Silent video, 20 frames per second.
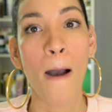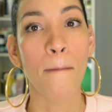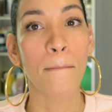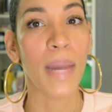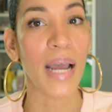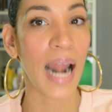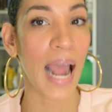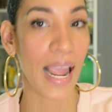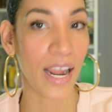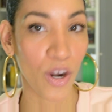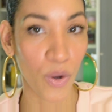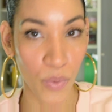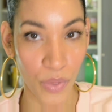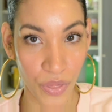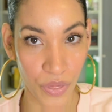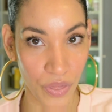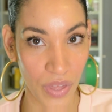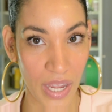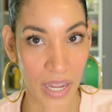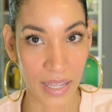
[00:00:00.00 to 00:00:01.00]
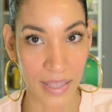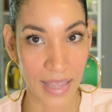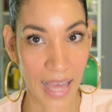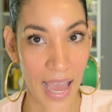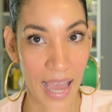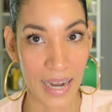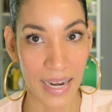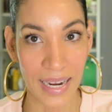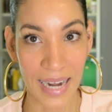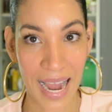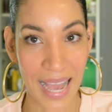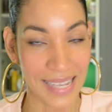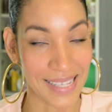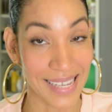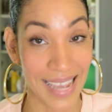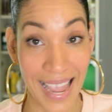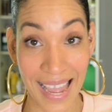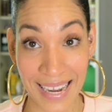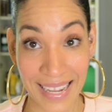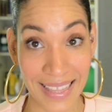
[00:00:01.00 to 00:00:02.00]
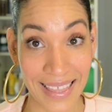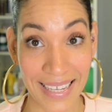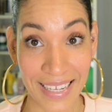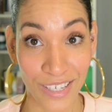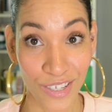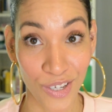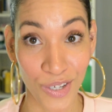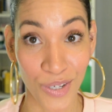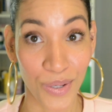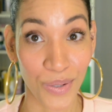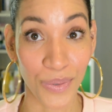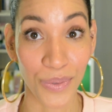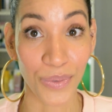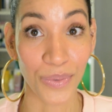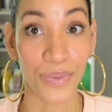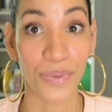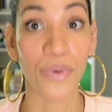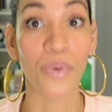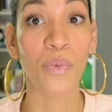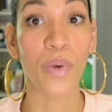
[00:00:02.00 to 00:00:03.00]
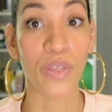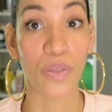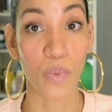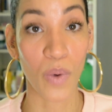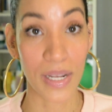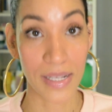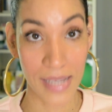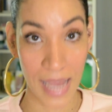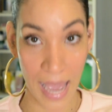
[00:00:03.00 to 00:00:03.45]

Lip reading: but I don't think that it has anything to do with what's